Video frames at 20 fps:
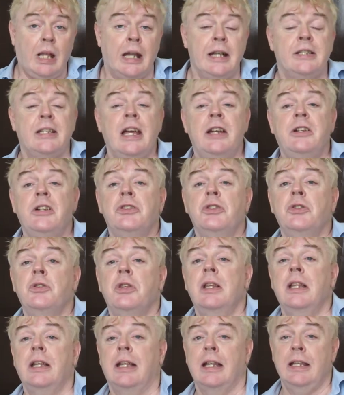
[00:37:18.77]
etc., so
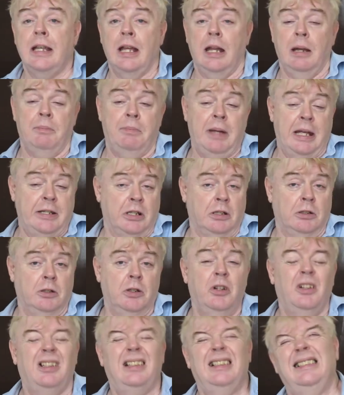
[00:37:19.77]
that they can get a better
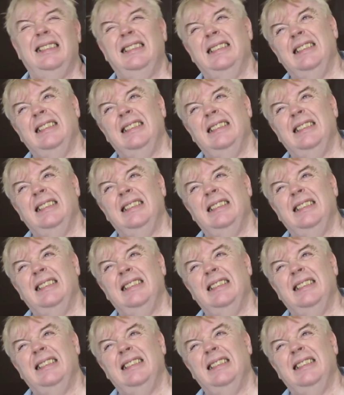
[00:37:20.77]
look.